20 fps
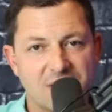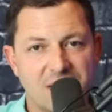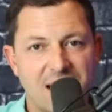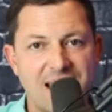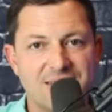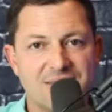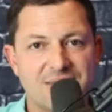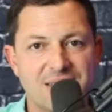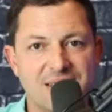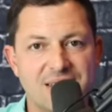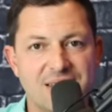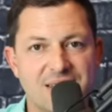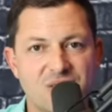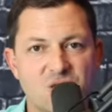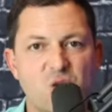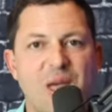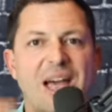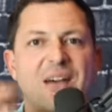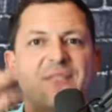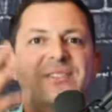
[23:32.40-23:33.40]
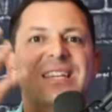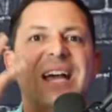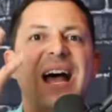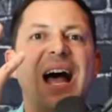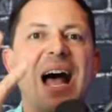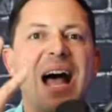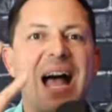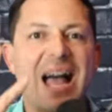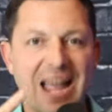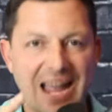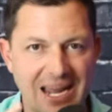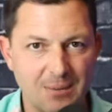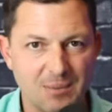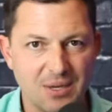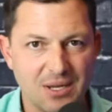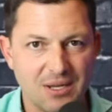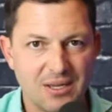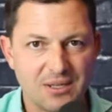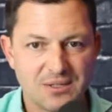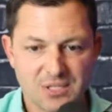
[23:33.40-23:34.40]
like this, you have time
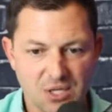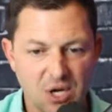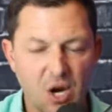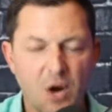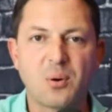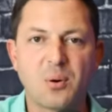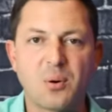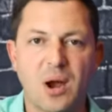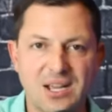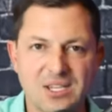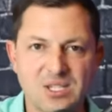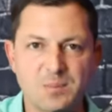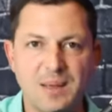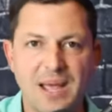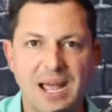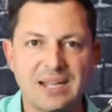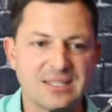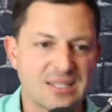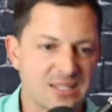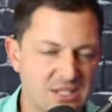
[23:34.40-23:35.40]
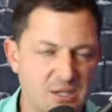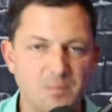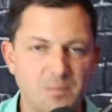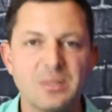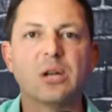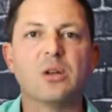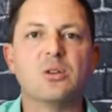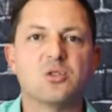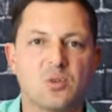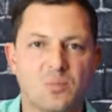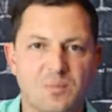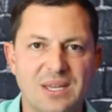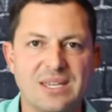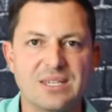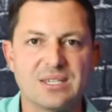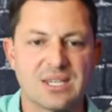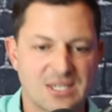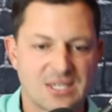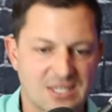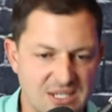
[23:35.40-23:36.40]
to go prospect and to build your
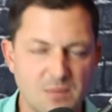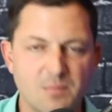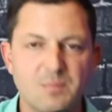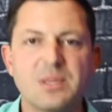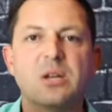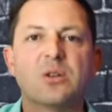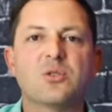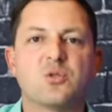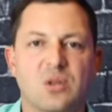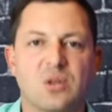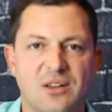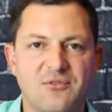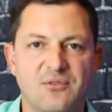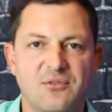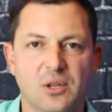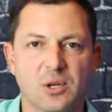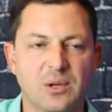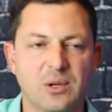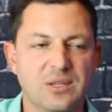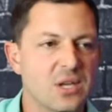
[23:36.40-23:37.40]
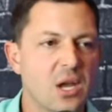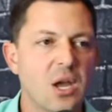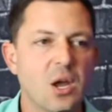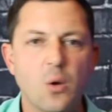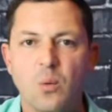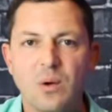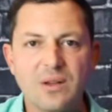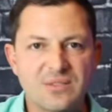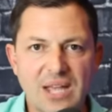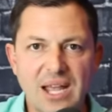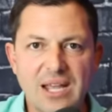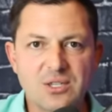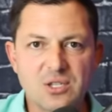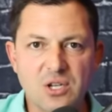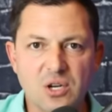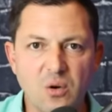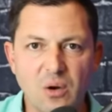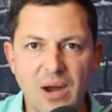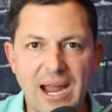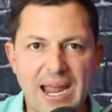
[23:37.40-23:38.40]
business and to build your influence. When things
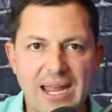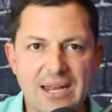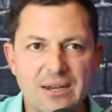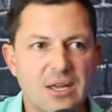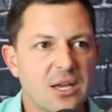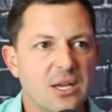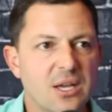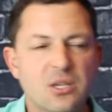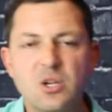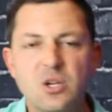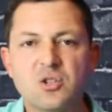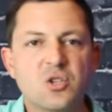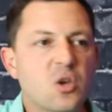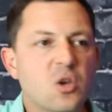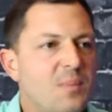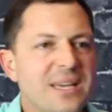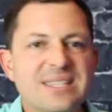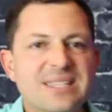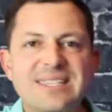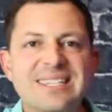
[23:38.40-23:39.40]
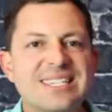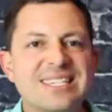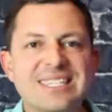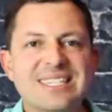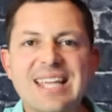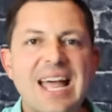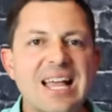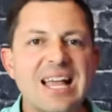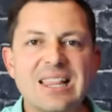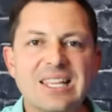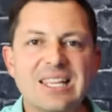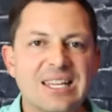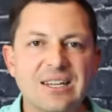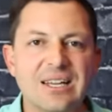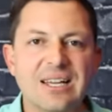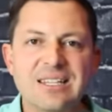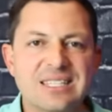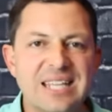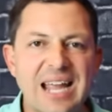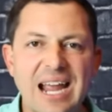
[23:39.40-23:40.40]
are great, you're too busy selling
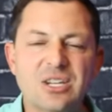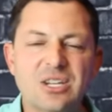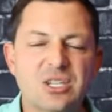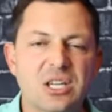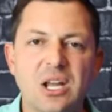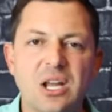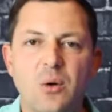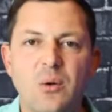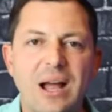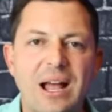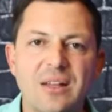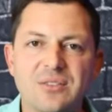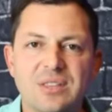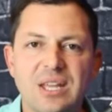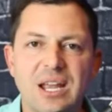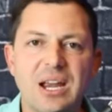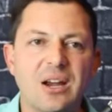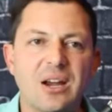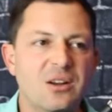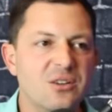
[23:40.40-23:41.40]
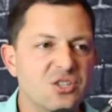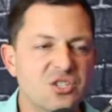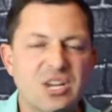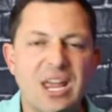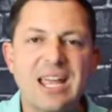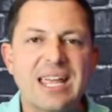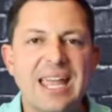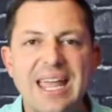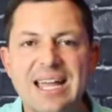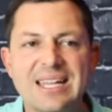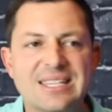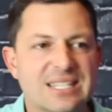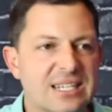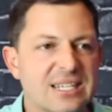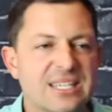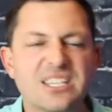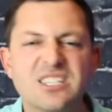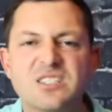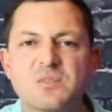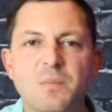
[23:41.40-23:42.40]
to actually go out there and shake hands and
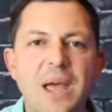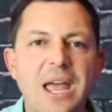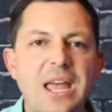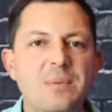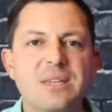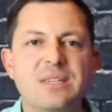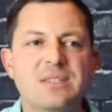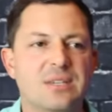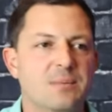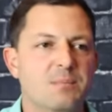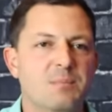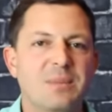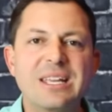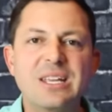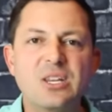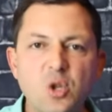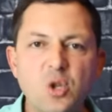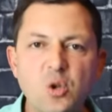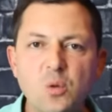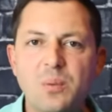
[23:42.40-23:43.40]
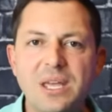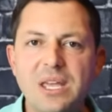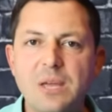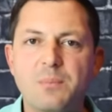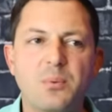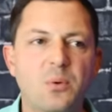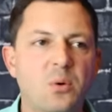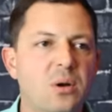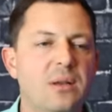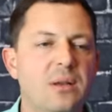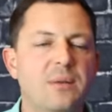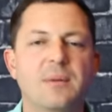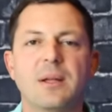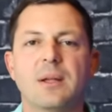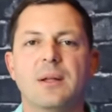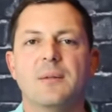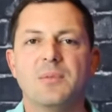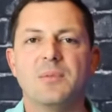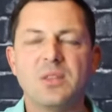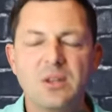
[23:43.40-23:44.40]
kiss babies and meet new people and
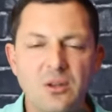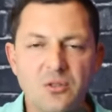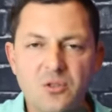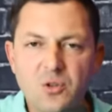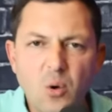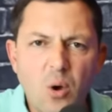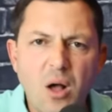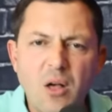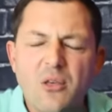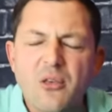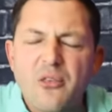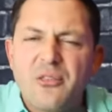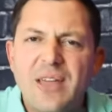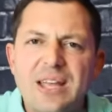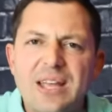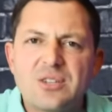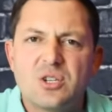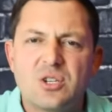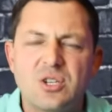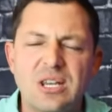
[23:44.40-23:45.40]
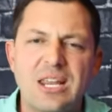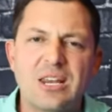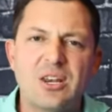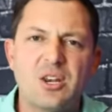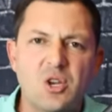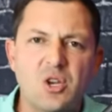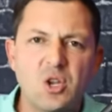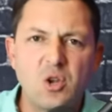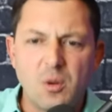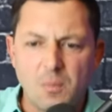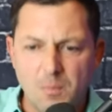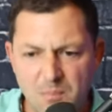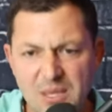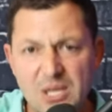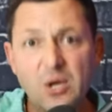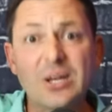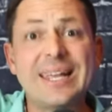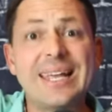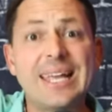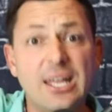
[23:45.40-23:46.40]
you know do all the things you need to do to
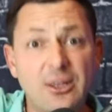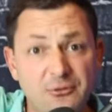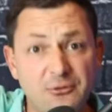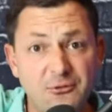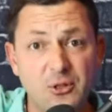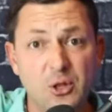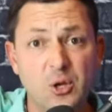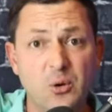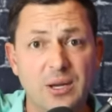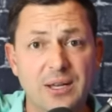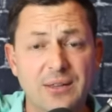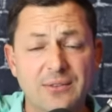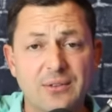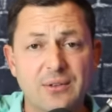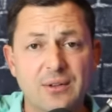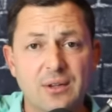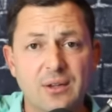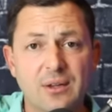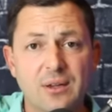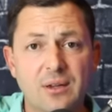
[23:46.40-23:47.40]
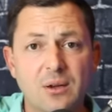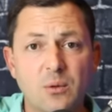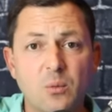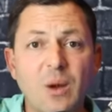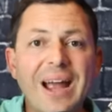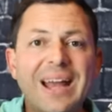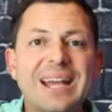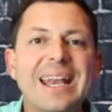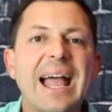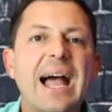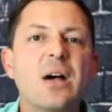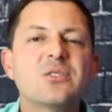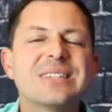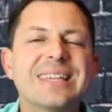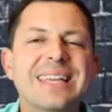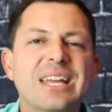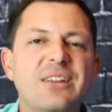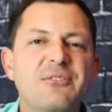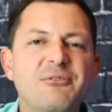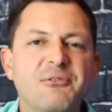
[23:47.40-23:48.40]
build influence. Right now it's
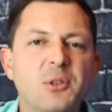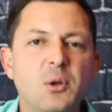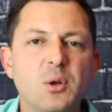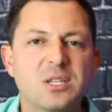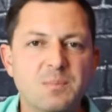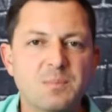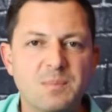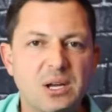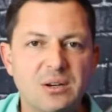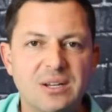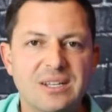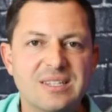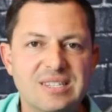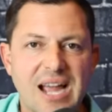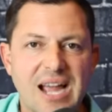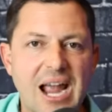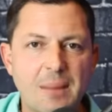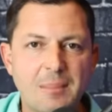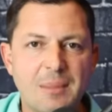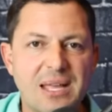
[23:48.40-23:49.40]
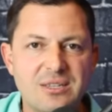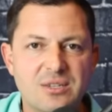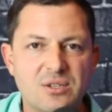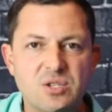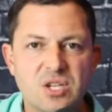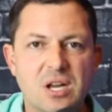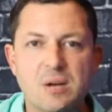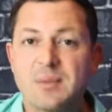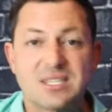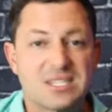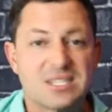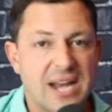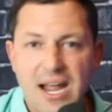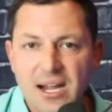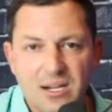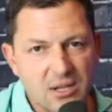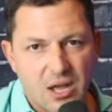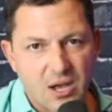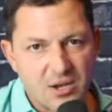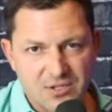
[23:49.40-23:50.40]
influence building time, ladies and gentlemen. It's
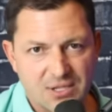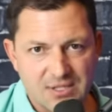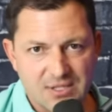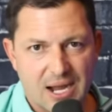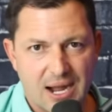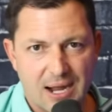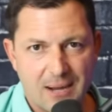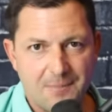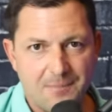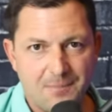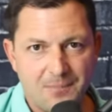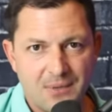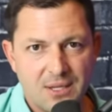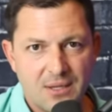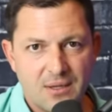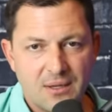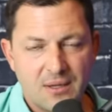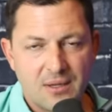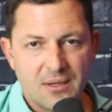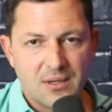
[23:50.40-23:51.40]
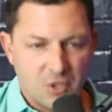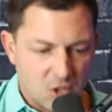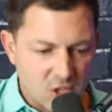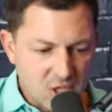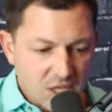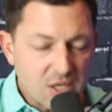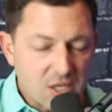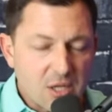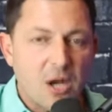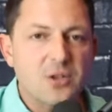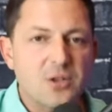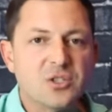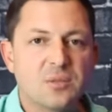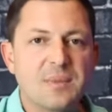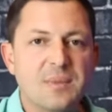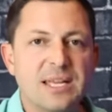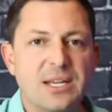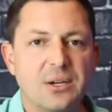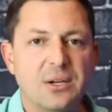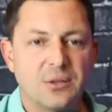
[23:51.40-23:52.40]
not closing time. You're going to close some
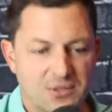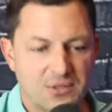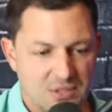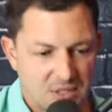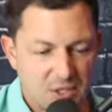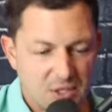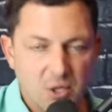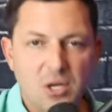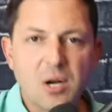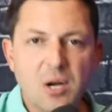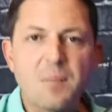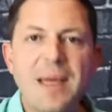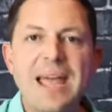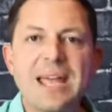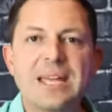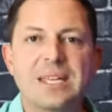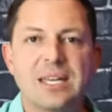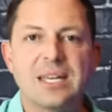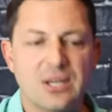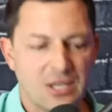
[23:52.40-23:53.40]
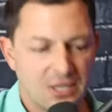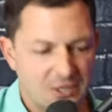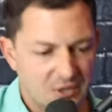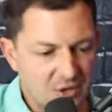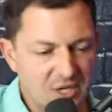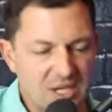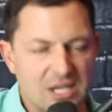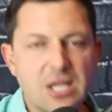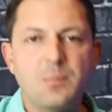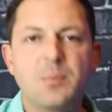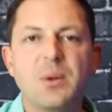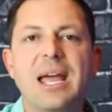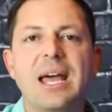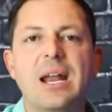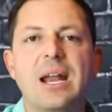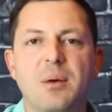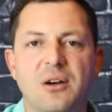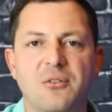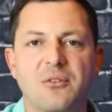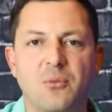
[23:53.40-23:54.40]
deals. You're going to make it. You're going to keep your head
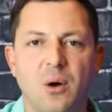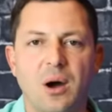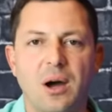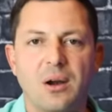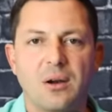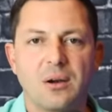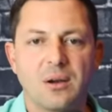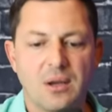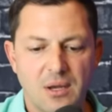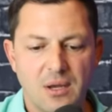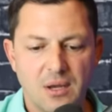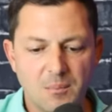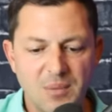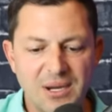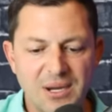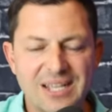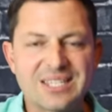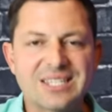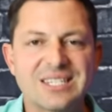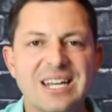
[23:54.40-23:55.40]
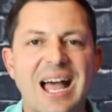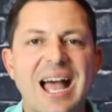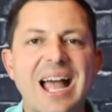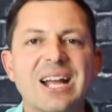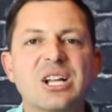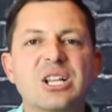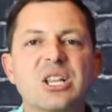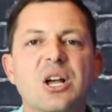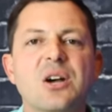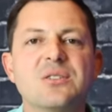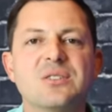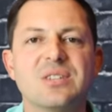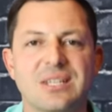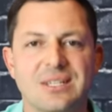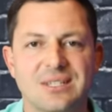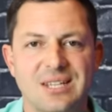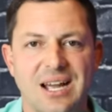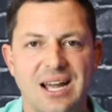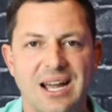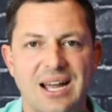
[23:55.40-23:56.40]
above water but it's not
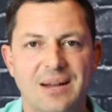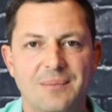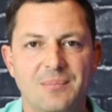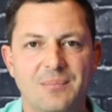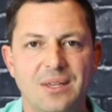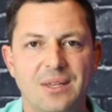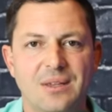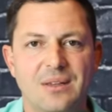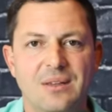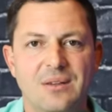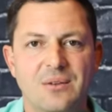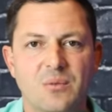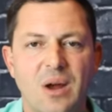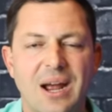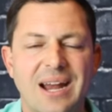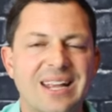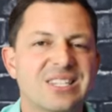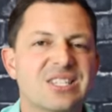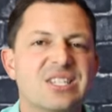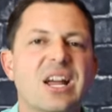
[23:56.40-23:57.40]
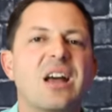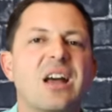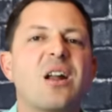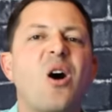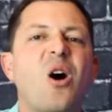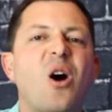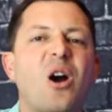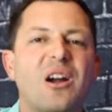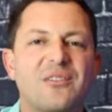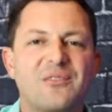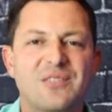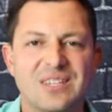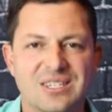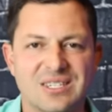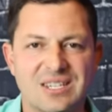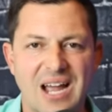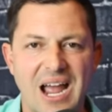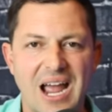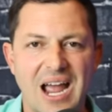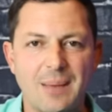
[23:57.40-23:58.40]
closing time, right? It's not harvest
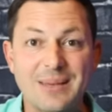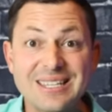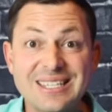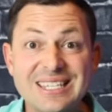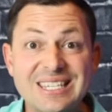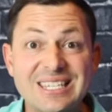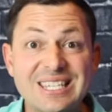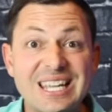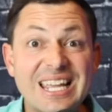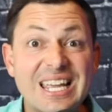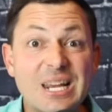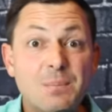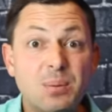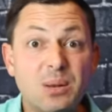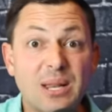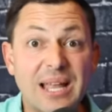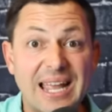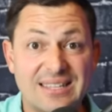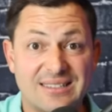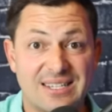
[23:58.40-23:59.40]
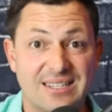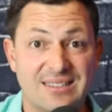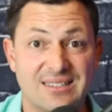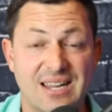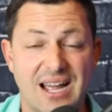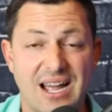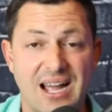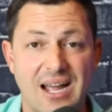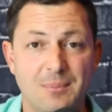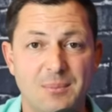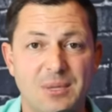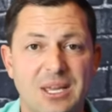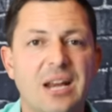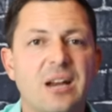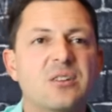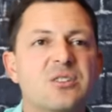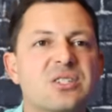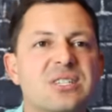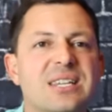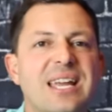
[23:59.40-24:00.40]
time, it's seed planting time. You got to
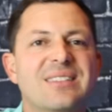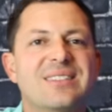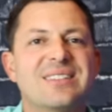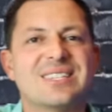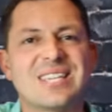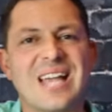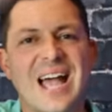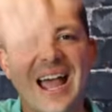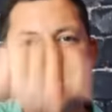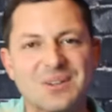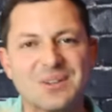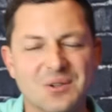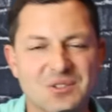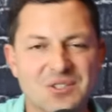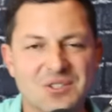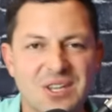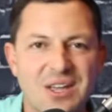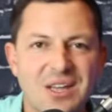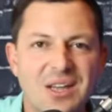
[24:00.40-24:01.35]
understand the cycles